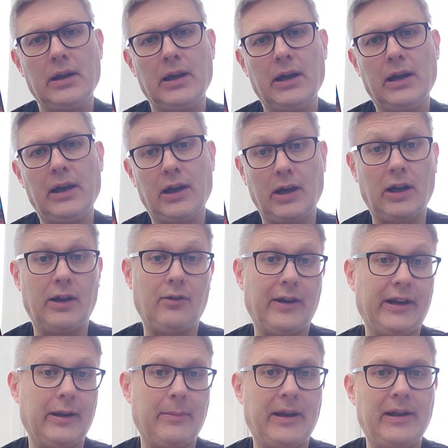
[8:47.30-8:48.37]
uh, I uh, highly
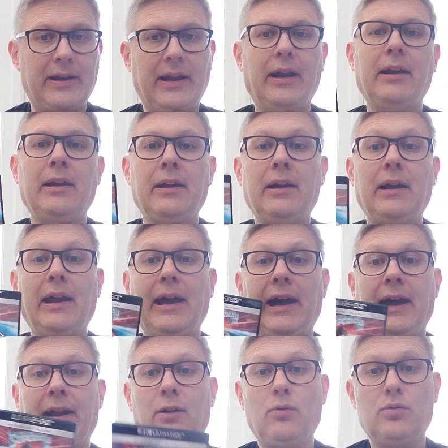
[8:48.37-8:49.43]
recommend it.
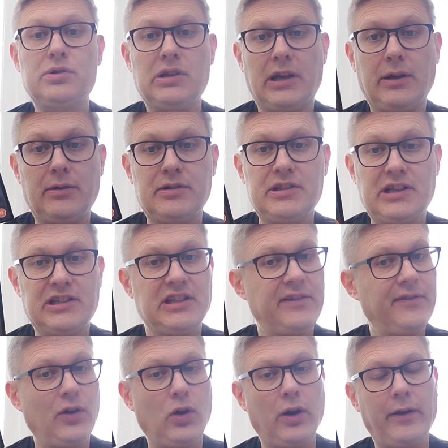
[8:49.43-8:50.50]
And also
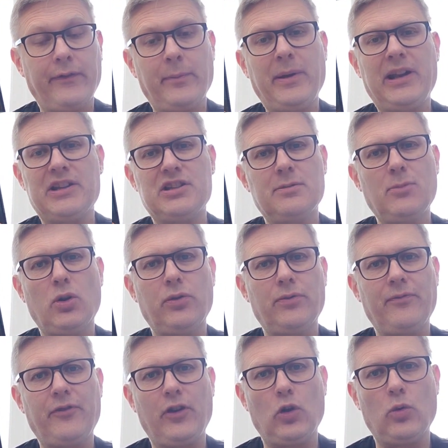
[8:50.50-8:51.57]
65, I mean, it's a
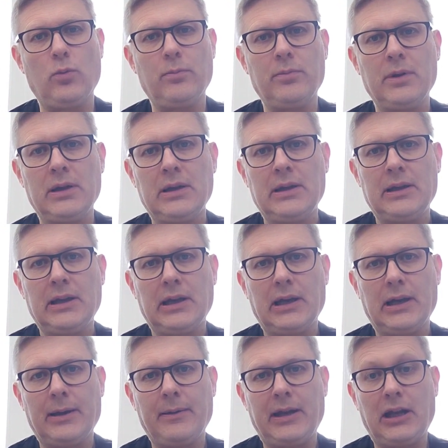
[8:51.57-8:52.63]
modern film.
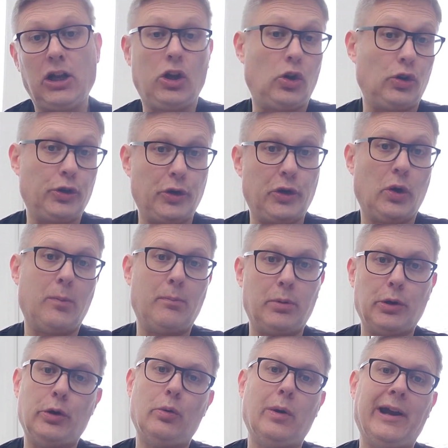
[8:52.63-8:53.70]
Uh, it looked good on
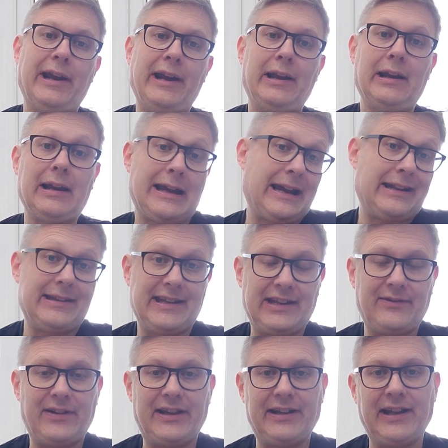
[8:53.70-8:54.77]
Blu-ray and
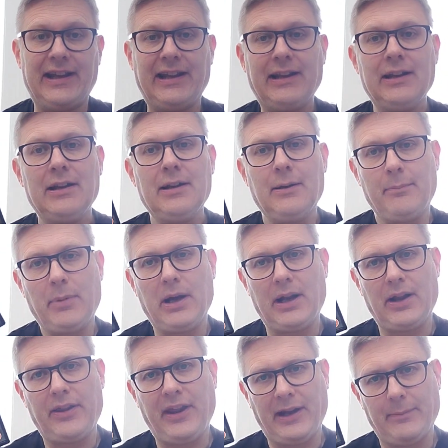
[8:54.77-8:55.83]
DVD, but
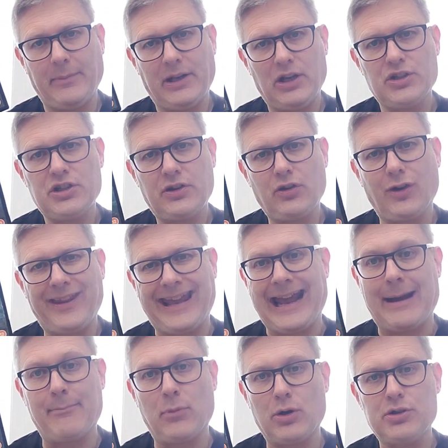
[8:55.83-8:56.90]
I think because you've got the
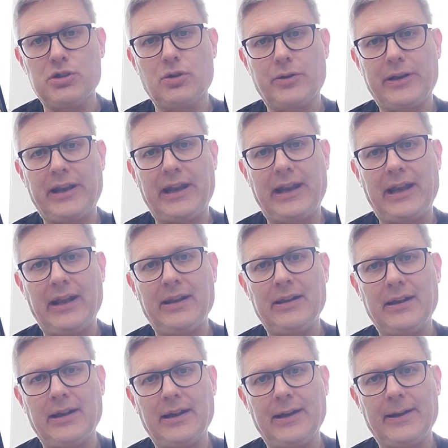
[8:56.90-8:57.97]
Atmos on here,
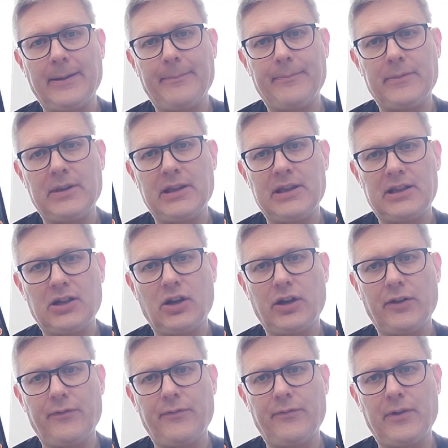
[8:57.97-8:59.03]
um, it kind
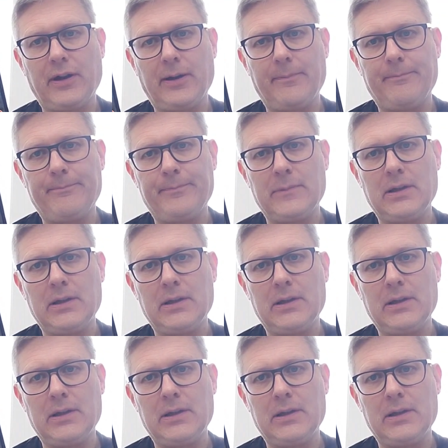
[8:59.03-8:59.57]
of um,